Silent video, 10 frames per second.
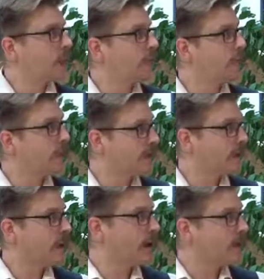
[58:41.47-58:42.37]
But of course
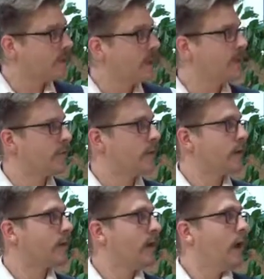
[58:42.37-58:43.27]
there are a lot of
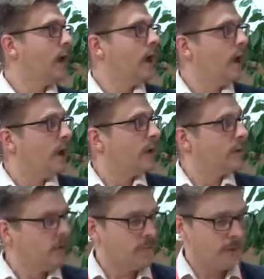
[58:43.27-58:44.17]
like
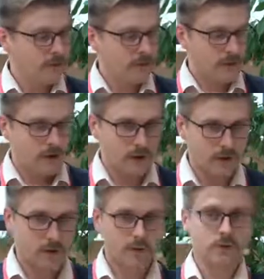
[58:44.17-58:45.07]
different
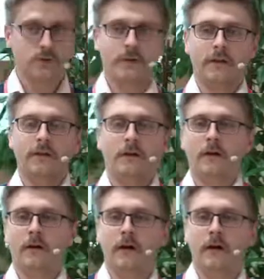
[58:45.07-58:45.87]
tools and